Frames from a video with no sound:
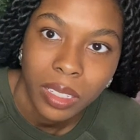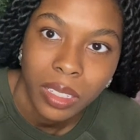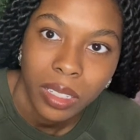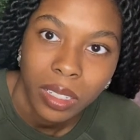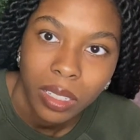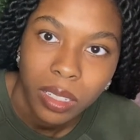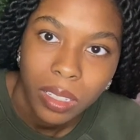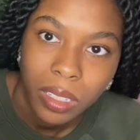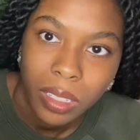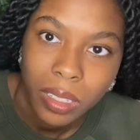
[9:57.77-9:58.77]

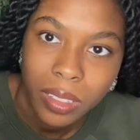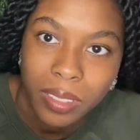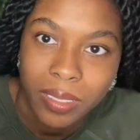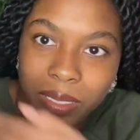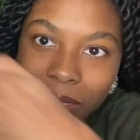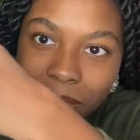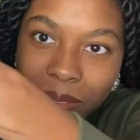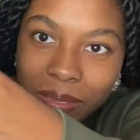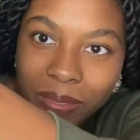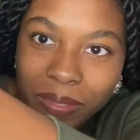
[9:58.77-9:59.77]
(silence)